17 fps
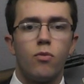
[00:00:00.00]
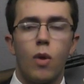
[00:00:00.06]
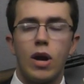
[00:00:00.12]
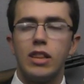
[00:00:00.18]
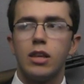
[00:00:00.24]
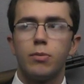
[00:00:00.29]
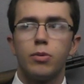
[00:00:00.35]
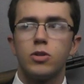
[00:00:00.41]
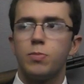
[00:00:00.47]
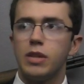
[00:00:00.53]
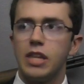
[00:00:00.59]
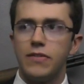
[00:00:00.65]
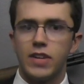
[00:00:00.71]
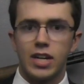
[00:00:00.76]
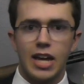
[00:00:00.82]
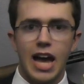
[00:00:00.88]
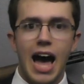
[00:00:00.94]
of white liberals
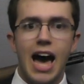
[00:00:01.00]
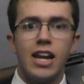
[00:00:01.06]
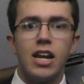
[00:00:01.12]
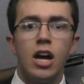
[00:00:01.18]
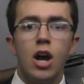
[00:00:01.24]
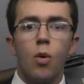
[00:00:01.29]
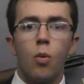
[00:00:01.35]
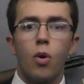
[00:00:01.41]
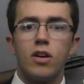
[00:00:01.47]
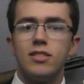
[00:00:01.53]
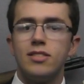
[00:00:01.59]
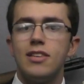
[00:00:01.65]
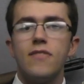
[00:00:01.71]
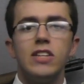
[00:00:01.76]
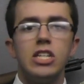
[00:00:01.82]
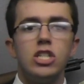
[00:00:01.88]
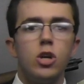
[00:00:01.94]
believe in a God, whereas
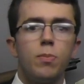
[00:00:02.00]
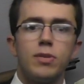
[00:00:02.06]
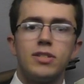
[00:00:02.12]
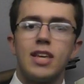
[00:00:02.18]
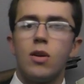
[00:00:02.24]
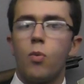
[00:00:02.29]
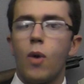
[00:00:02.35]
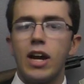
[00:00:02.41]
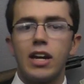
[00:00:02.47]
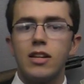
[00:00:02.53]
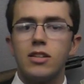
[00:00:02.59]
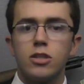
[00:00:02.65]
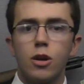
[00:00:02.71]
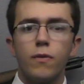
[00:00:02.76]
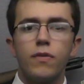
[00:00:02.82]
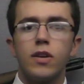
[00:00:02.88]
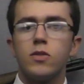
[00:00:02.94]
seventy-two percent of white
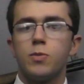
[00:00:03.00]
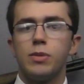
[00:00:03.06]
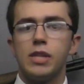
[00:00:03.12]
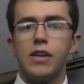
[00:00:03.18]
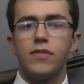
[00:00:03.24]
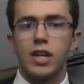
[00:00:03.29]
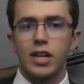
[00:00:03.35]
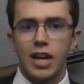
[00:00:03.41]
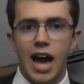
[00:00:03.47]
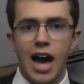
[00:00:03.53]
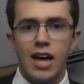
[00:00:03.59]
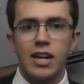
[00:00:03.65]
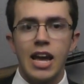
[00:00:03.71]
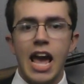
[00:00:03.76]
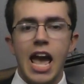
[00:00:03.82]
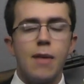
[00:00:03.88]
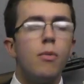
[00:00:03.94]
conservatives believe in a
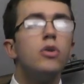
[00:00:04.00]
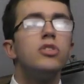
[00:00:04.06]
God? And